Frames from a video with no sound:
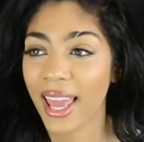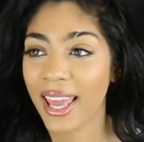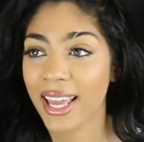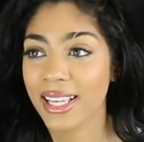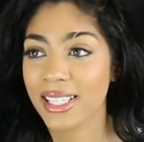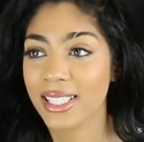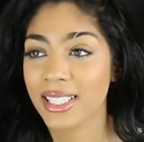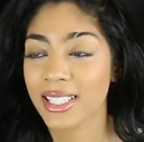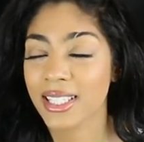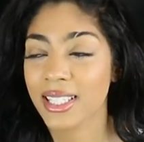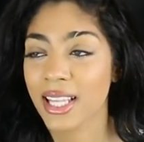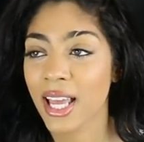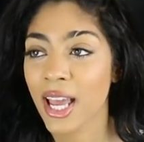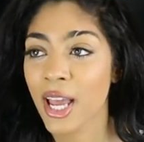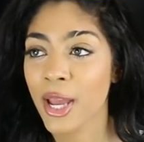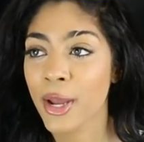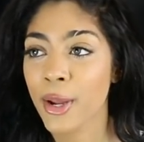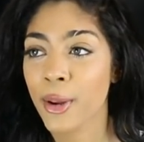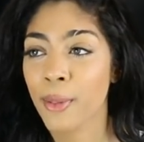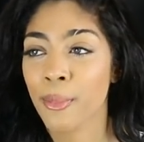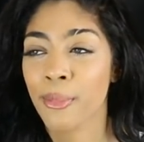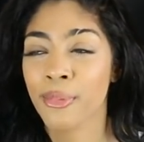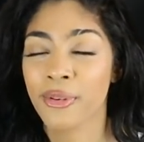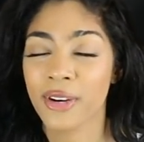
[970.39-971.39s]
is
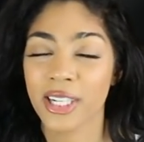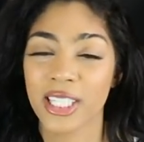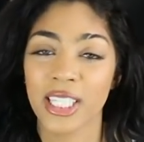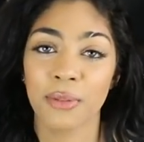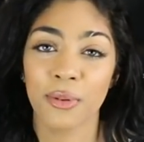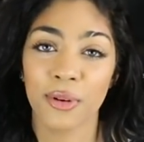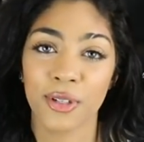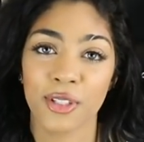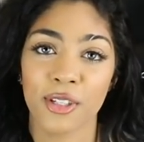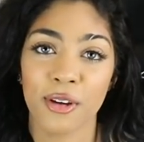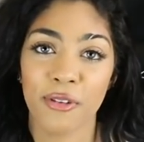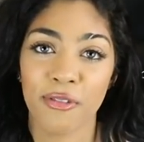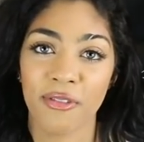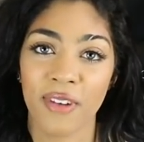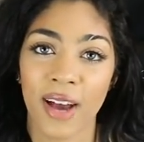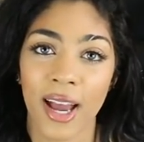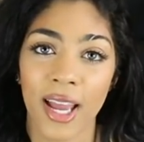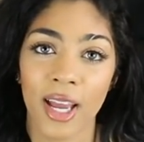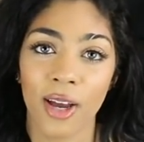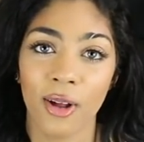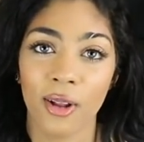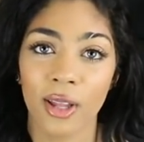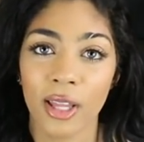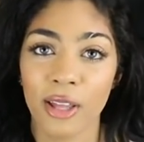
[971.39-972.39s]
pretty much a
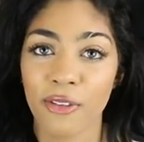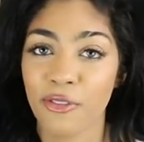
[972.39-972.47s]
fail.